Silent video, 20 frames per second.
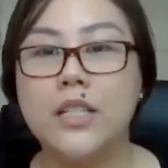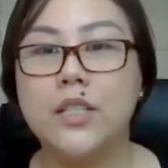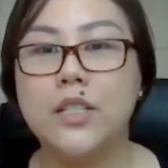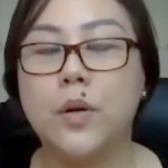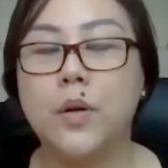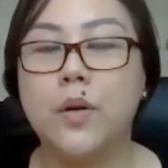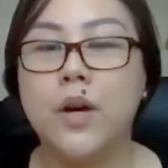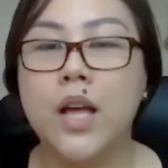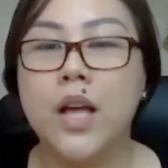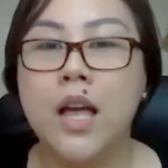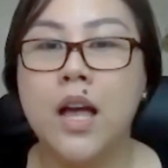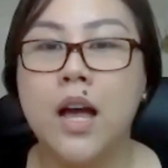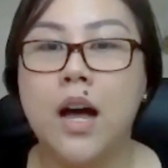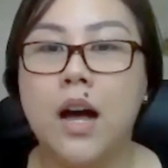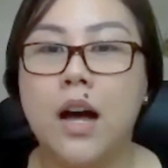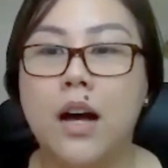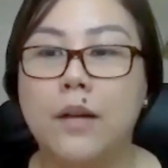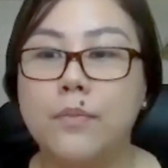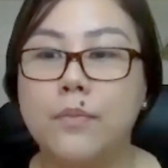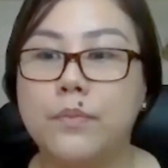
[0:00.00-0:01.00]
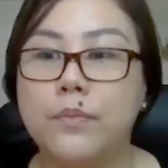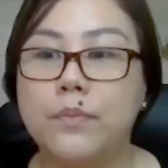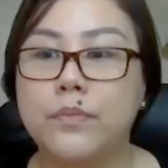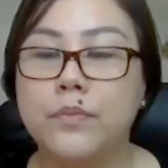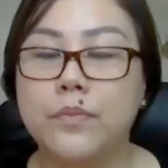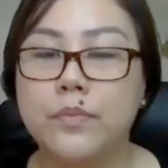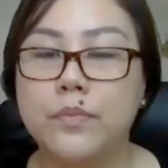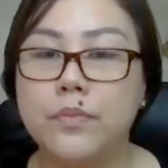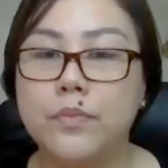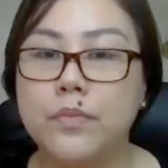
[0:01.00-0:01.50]
So um,
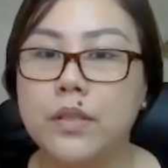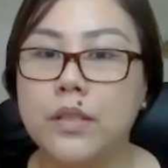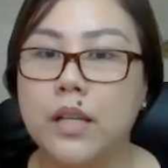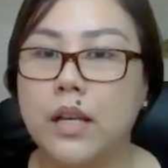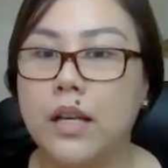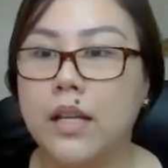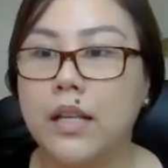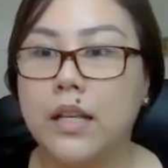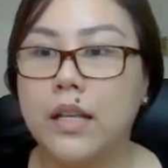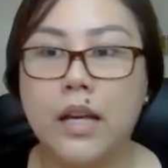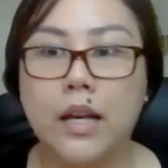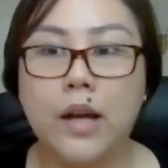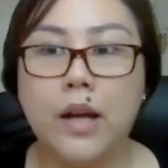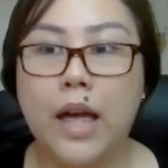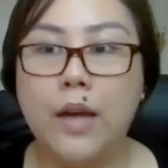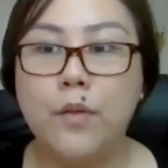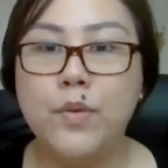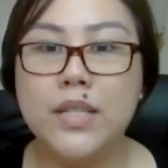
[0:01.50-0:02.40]
I